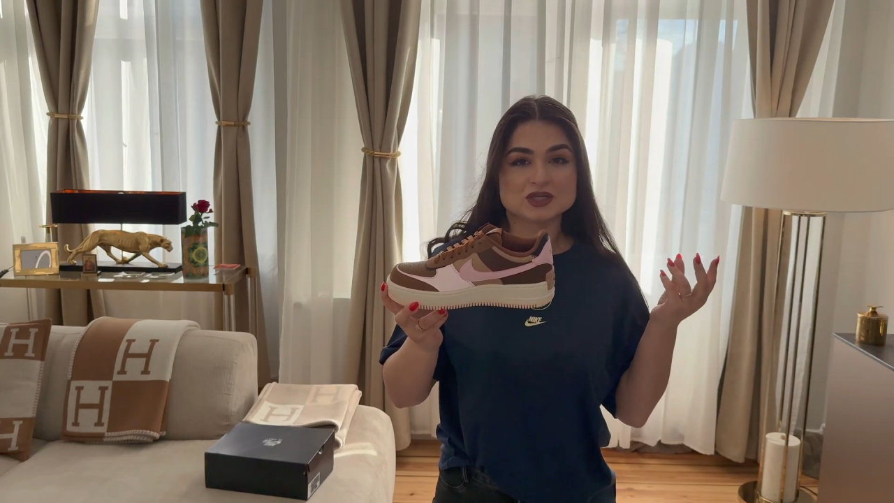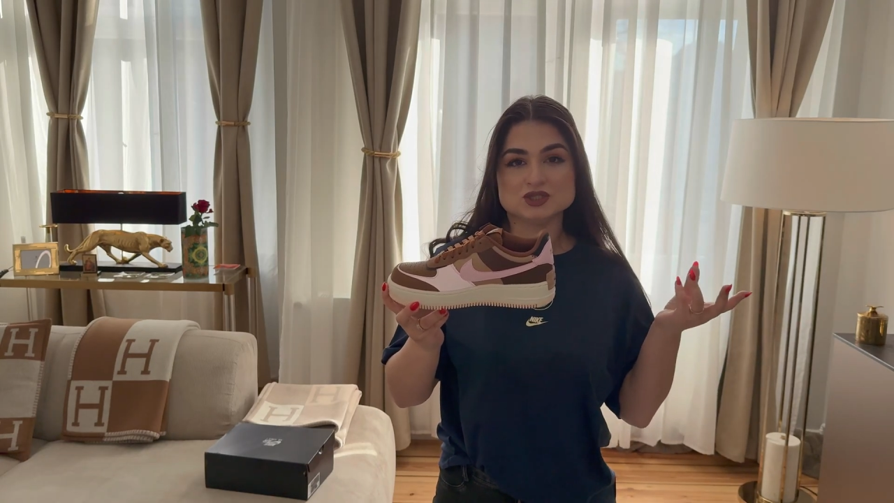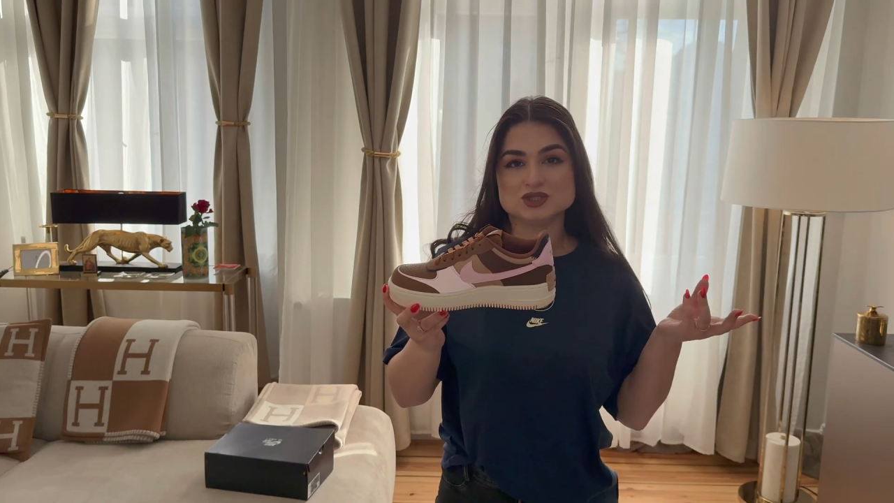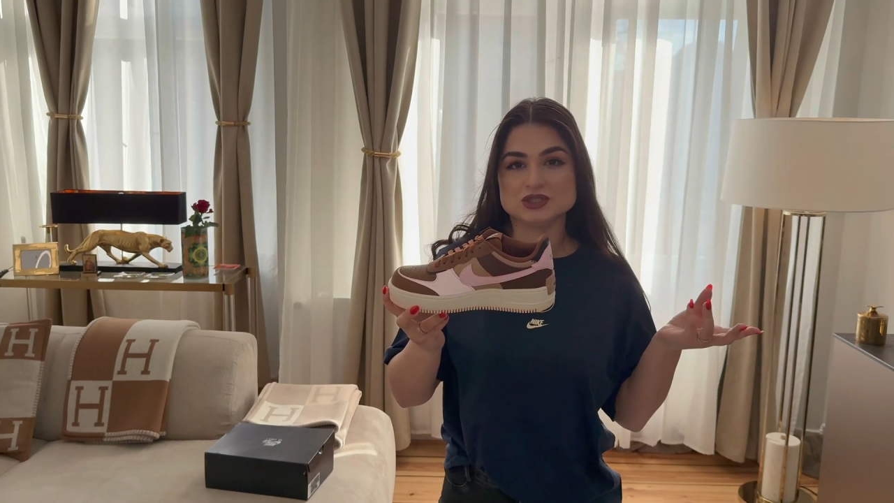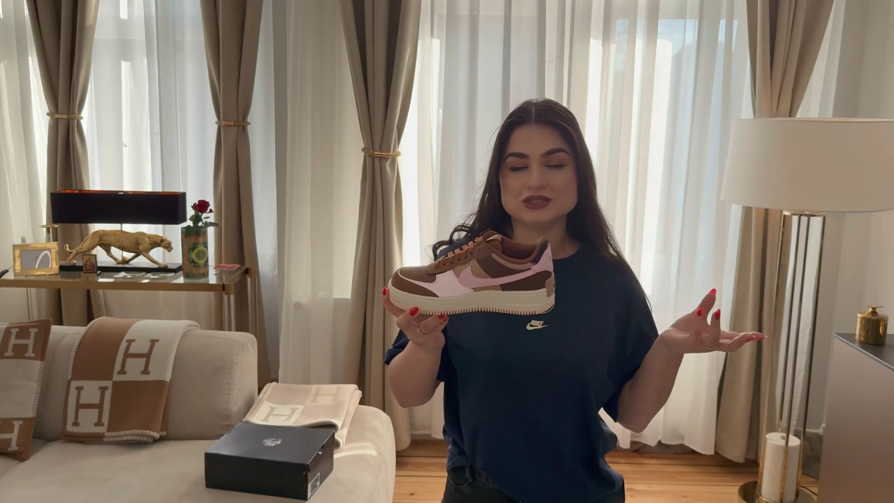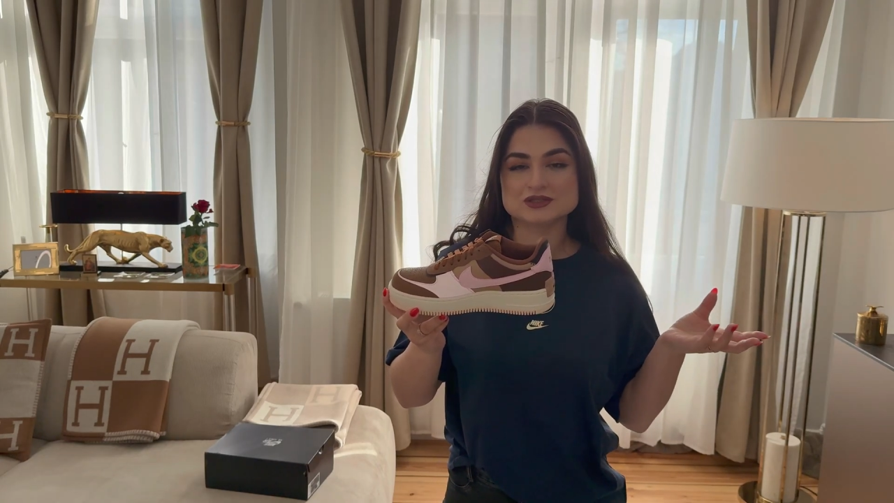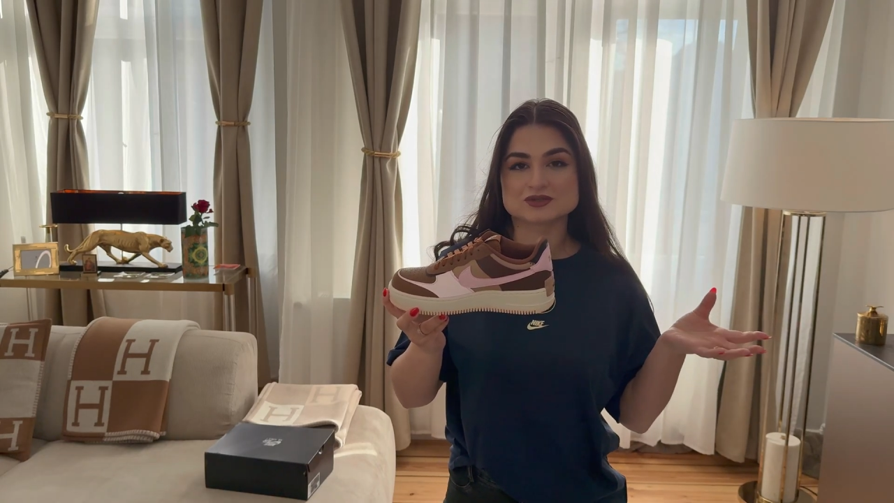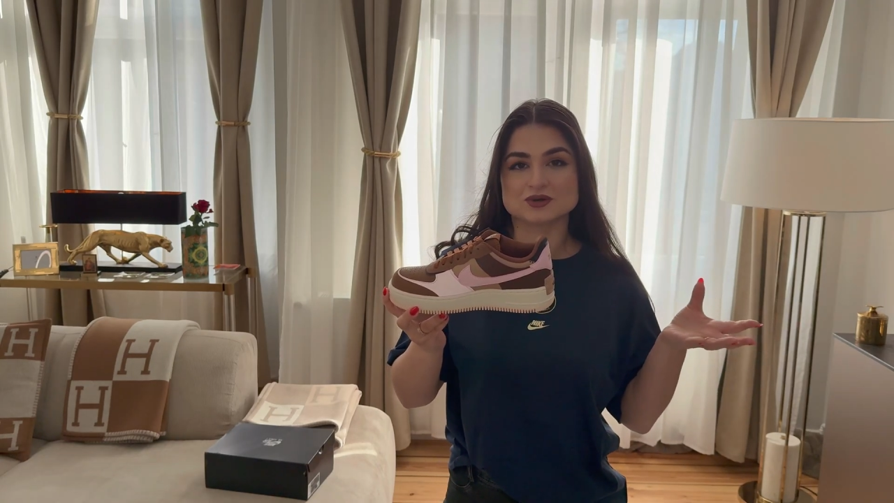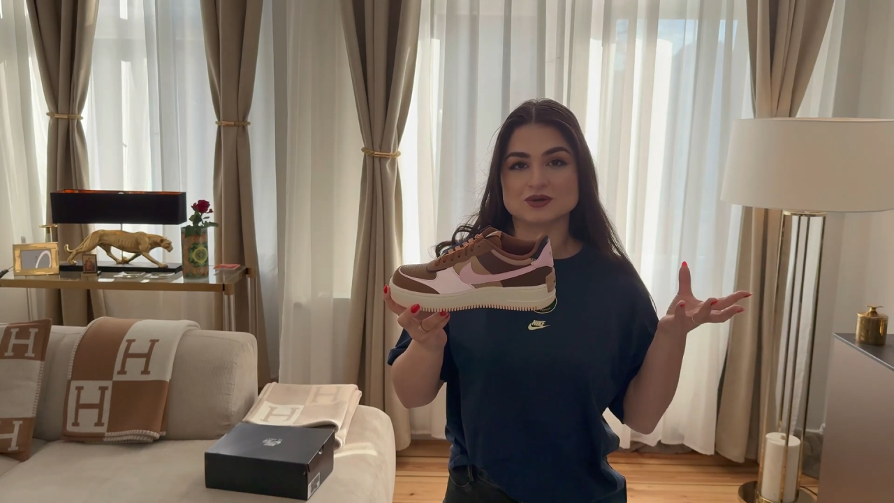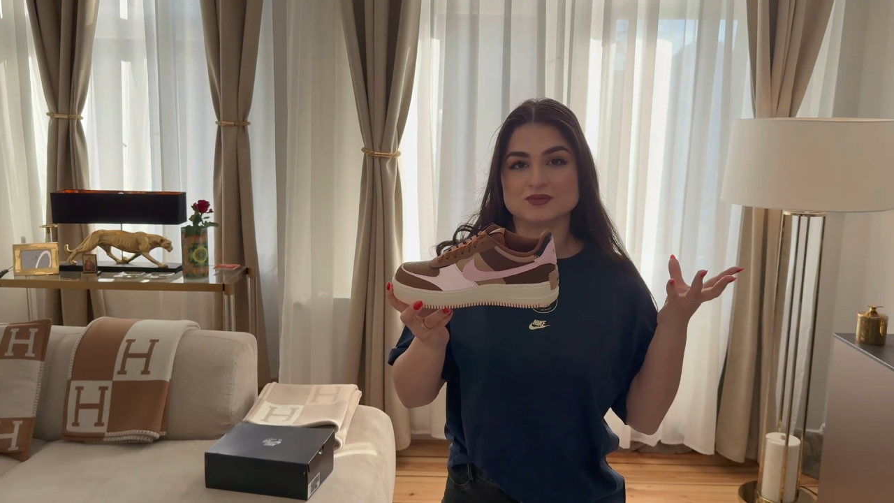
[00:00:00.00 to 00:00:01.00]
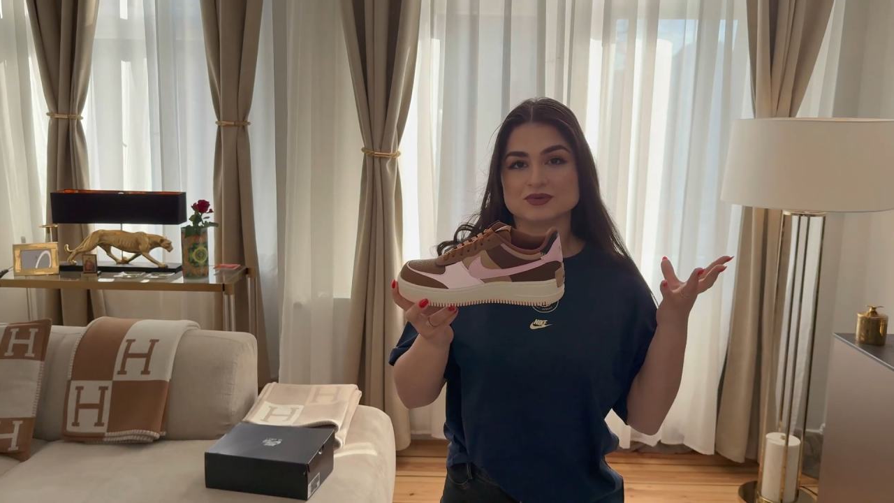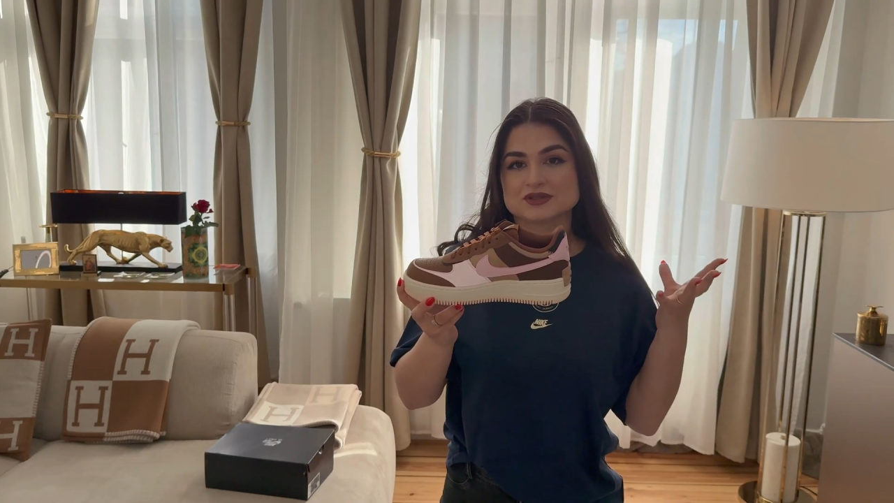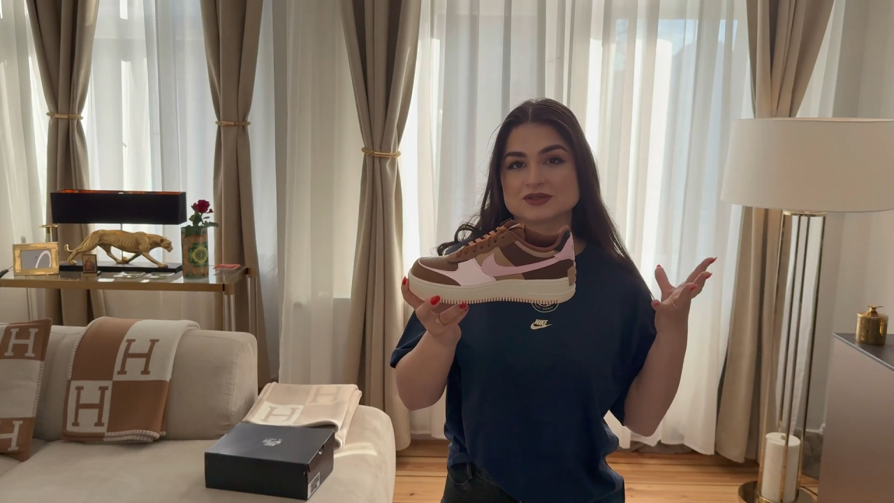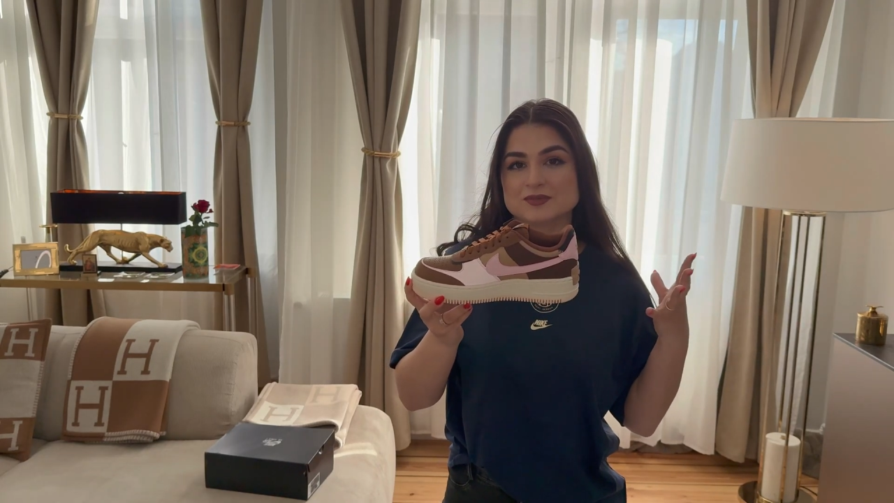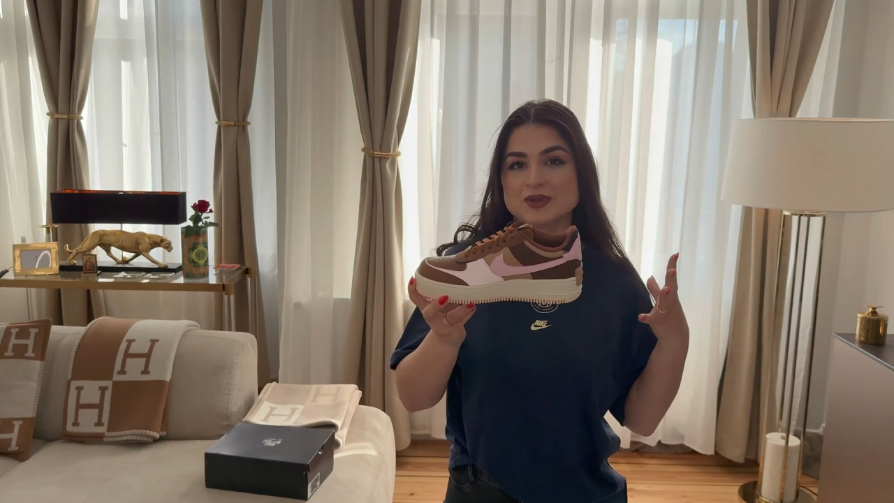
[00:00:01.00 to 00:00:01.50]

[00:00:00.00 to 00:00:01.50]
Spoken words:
jeans, or with a